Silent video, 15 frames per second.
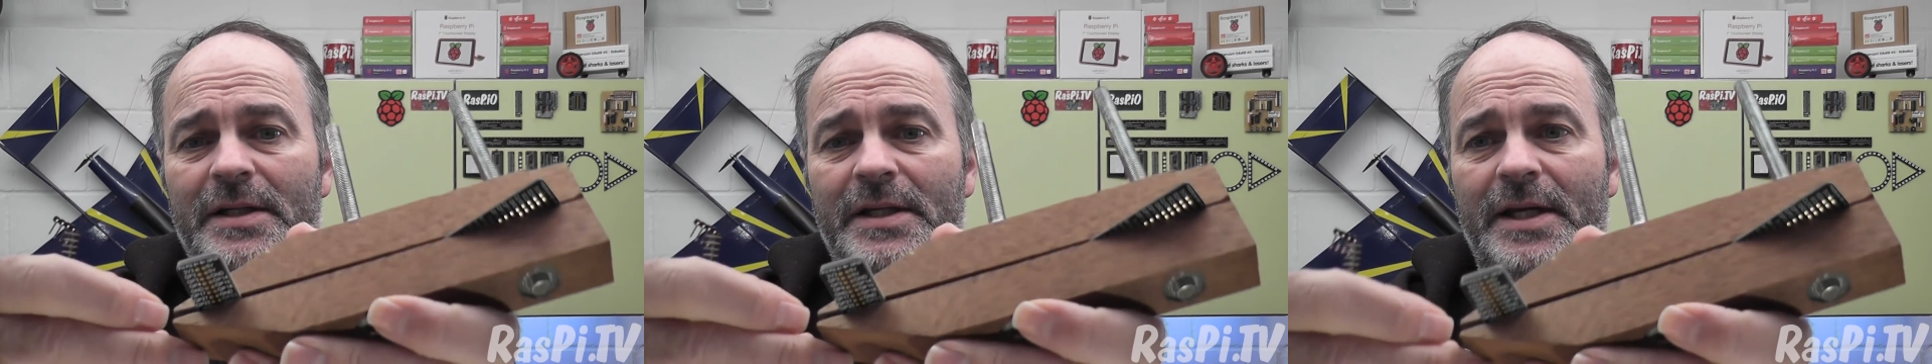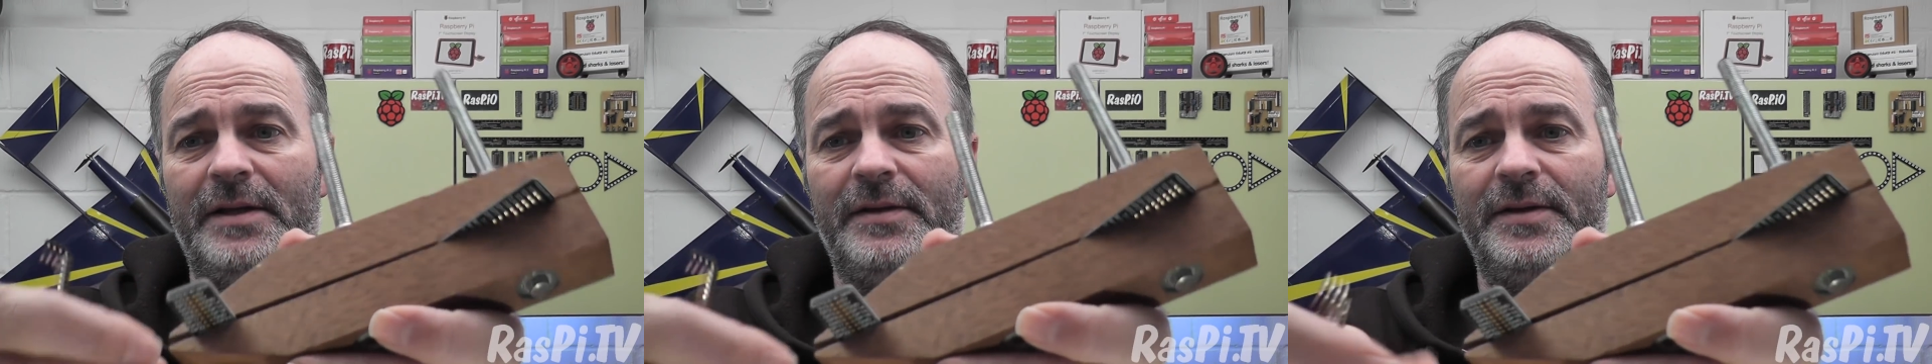
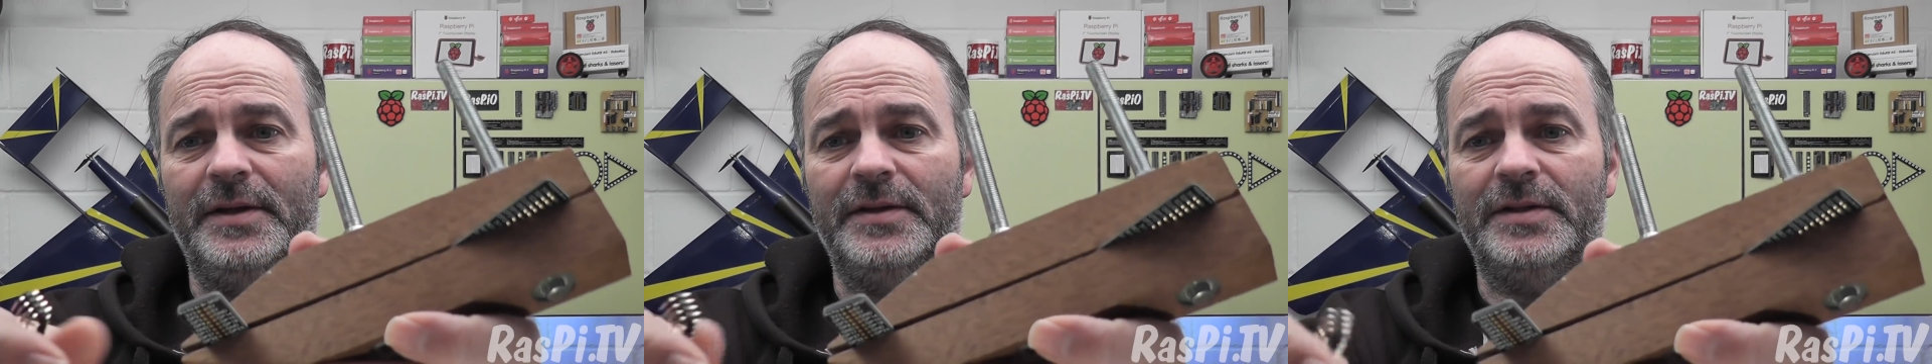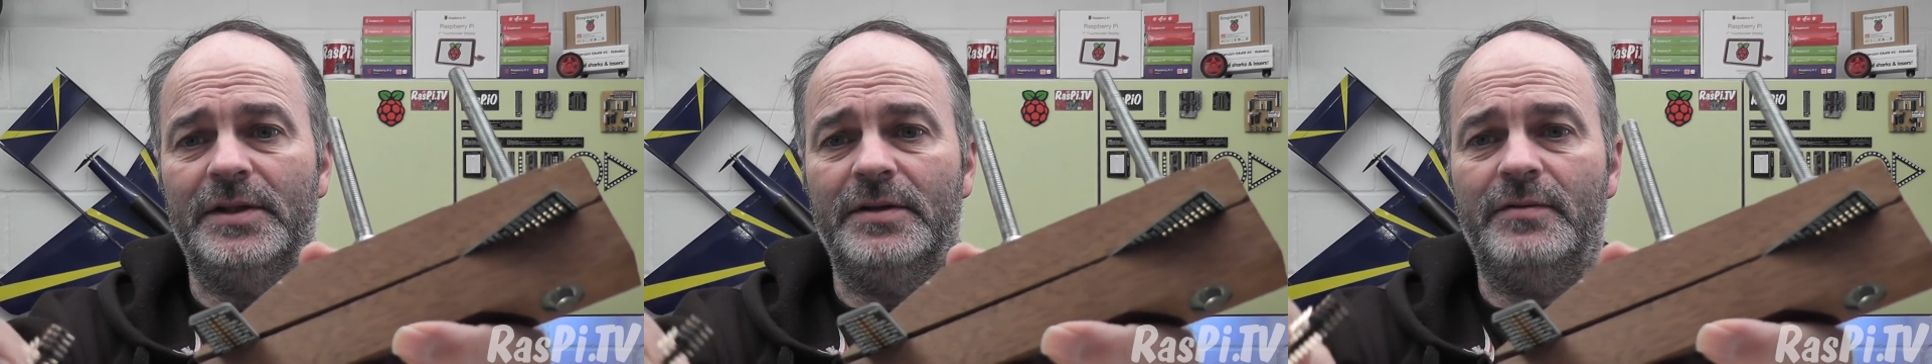get
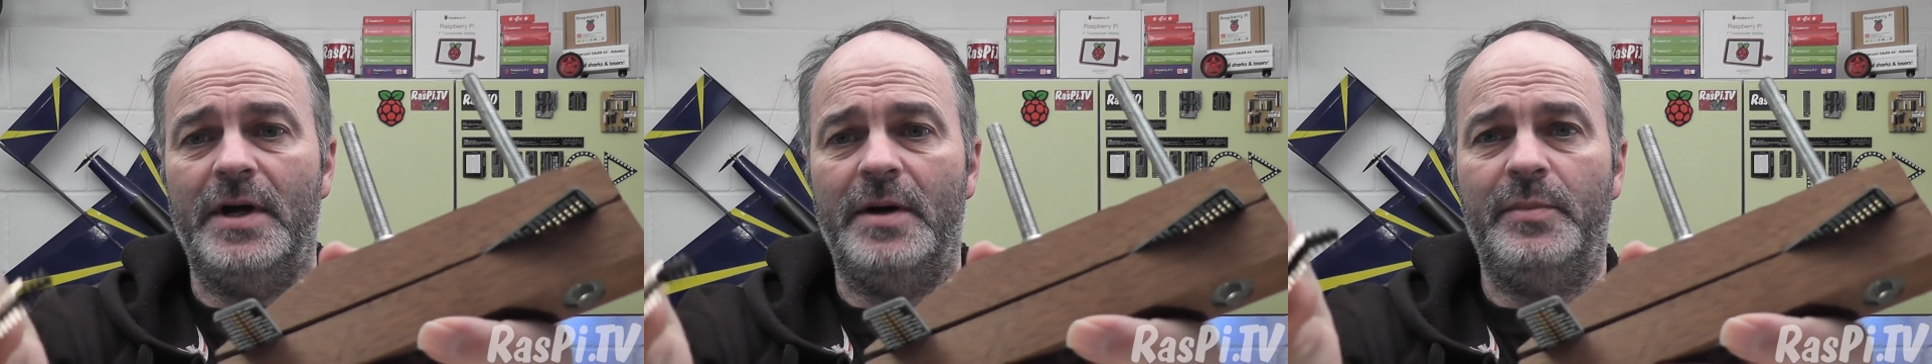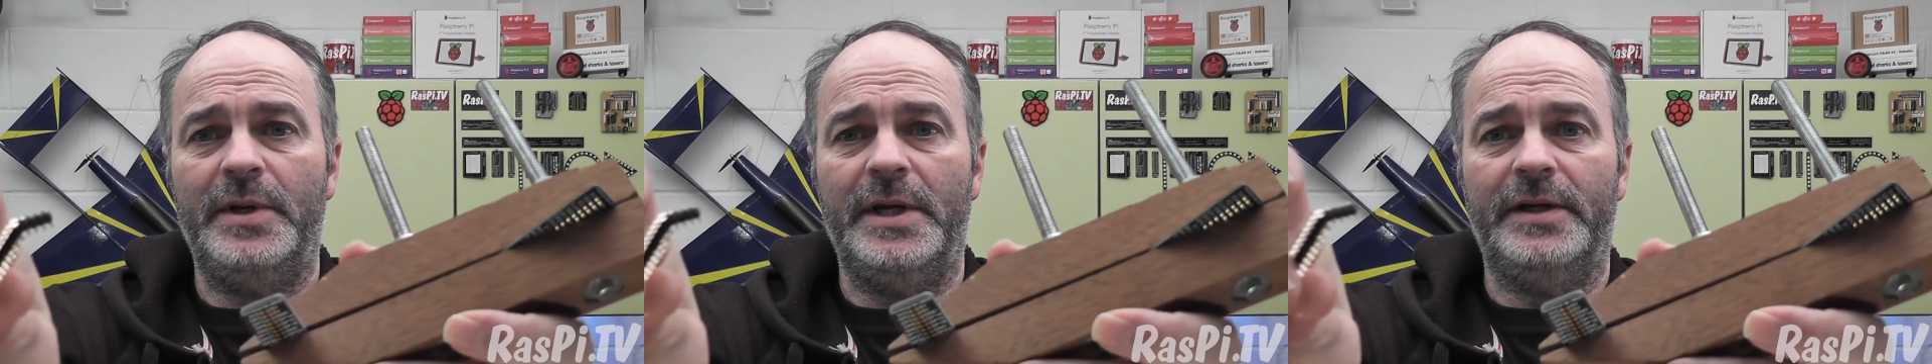things in the
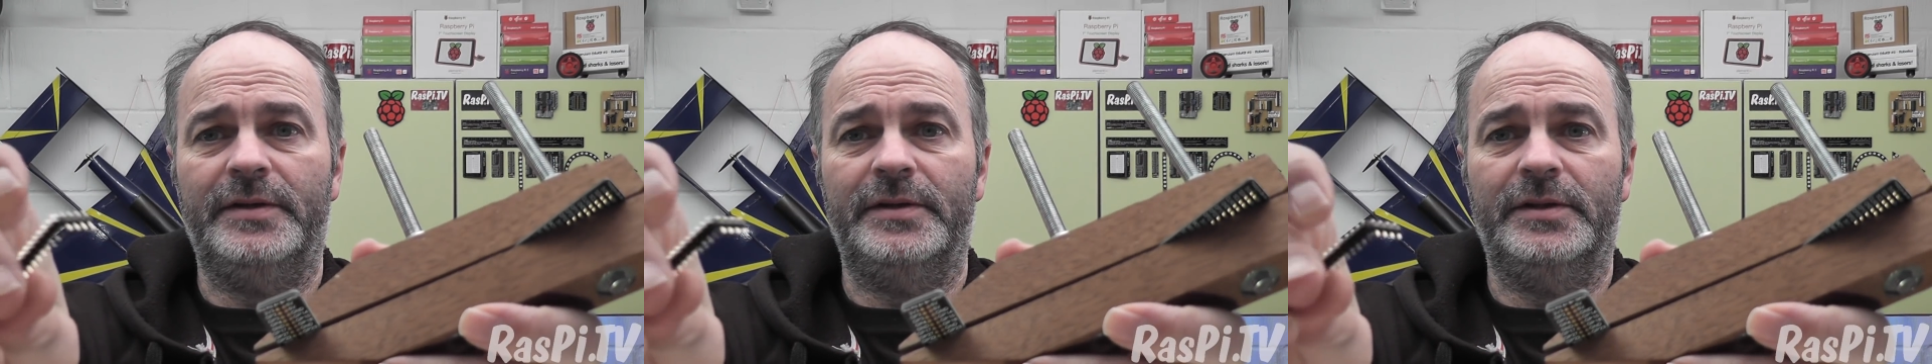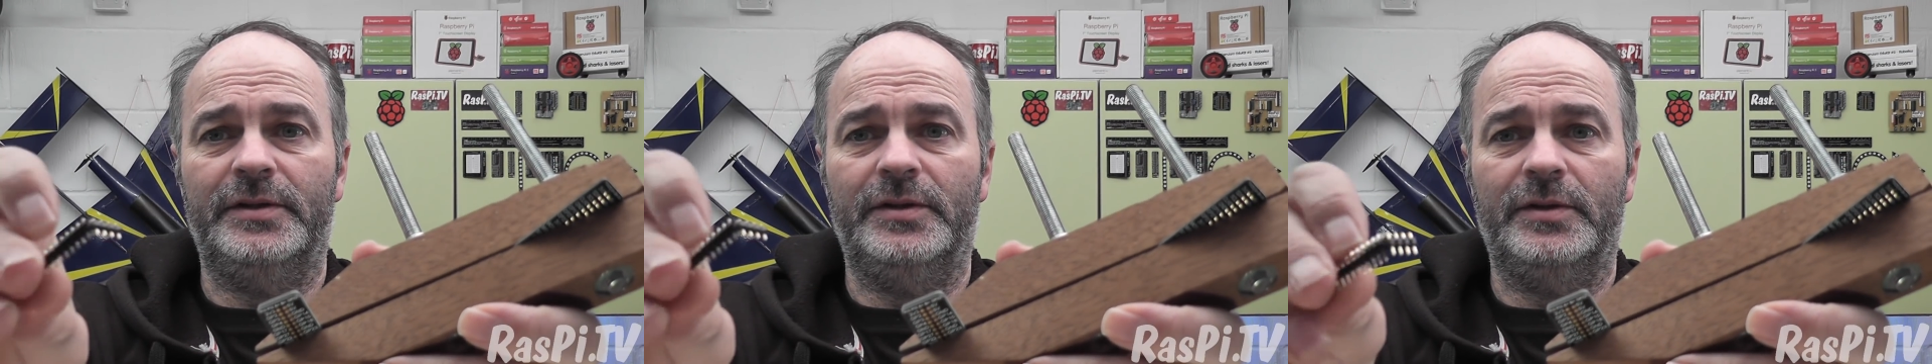right
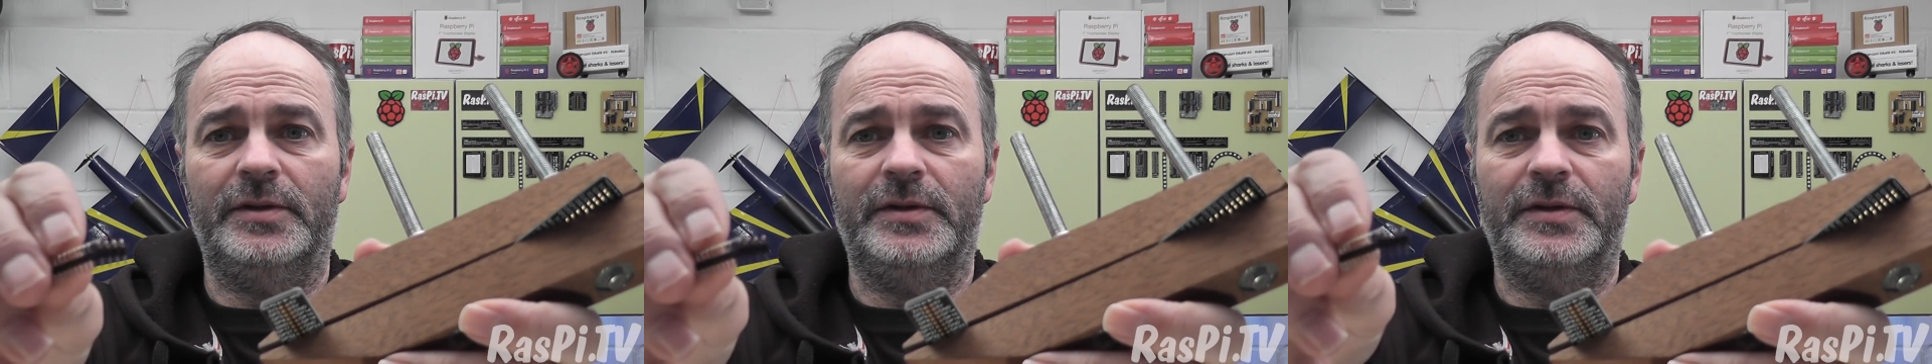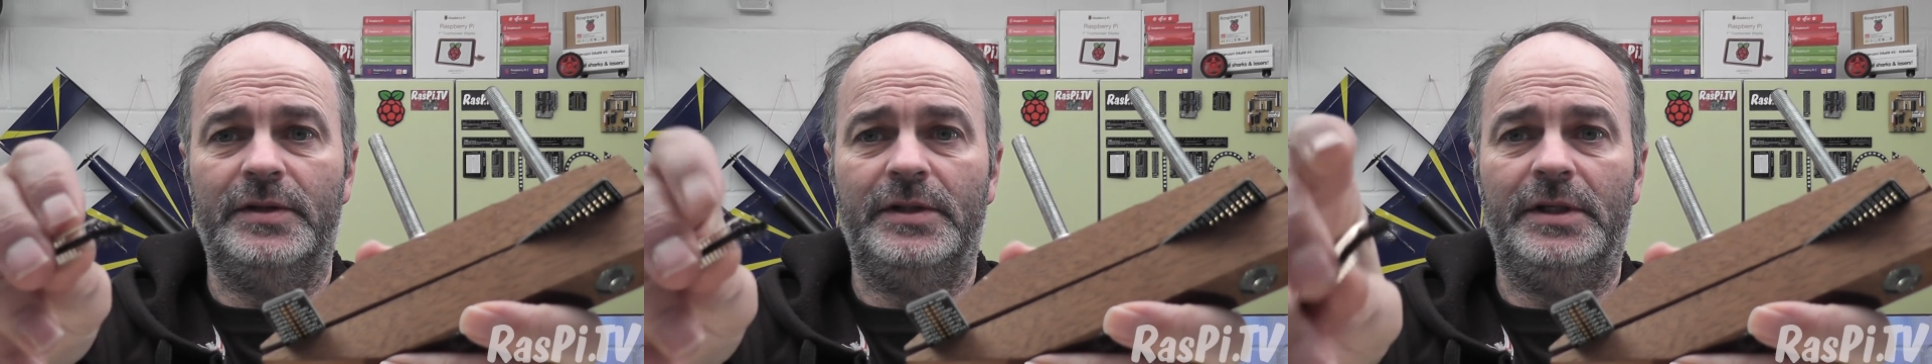place. As you
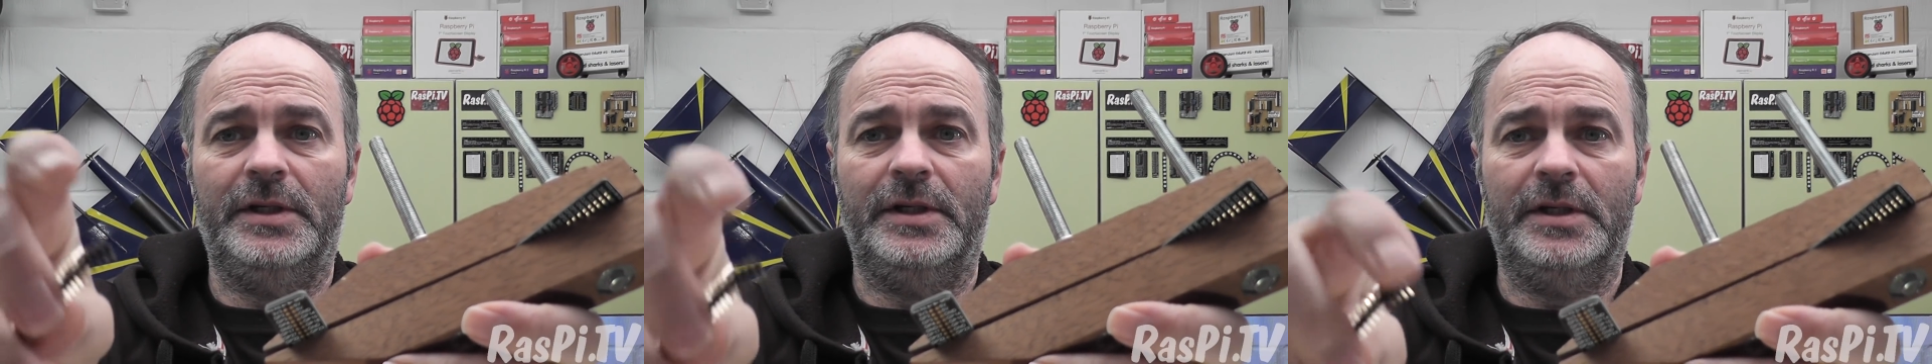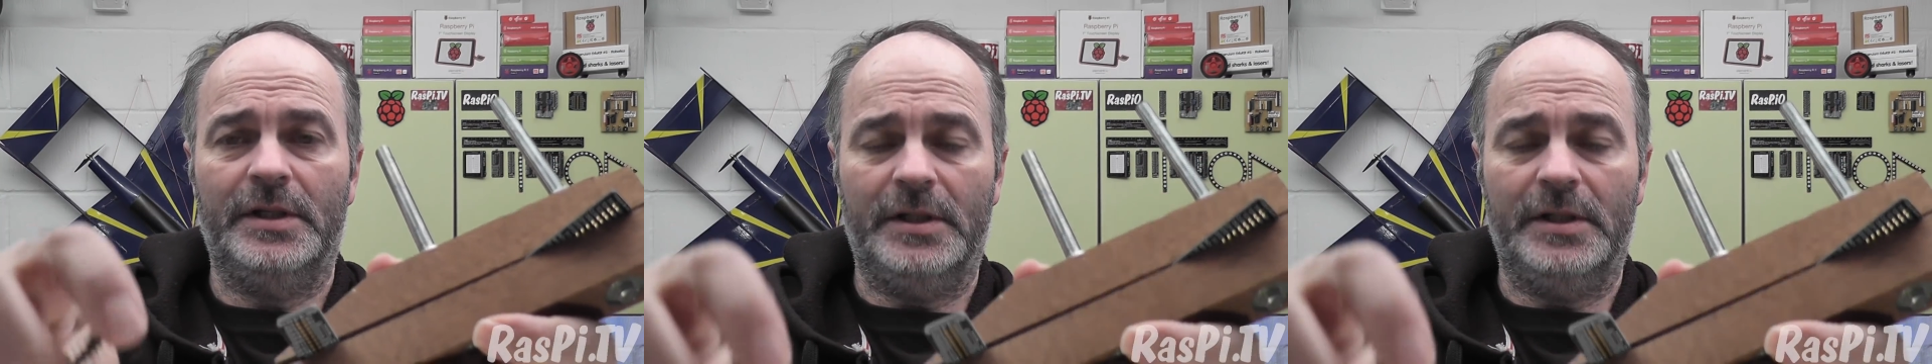can see,